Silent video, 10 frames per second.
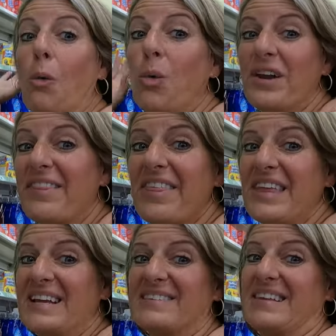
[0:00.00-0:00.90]
One of the
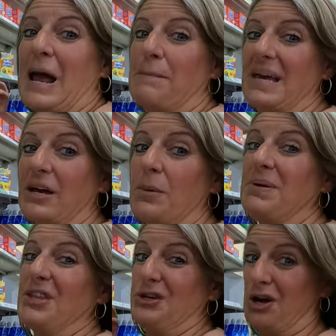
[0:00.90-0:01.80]
things that I pick up
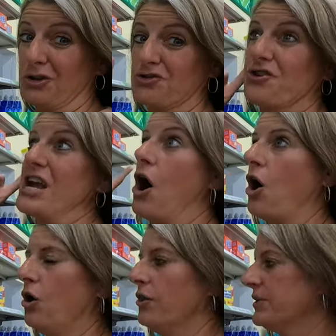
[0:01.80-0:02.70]
at the Dollar Tree
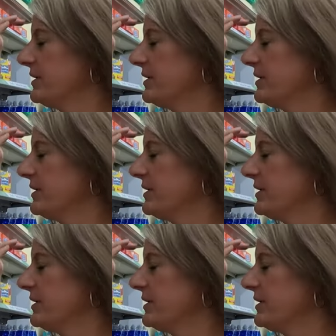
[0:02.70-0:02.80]
all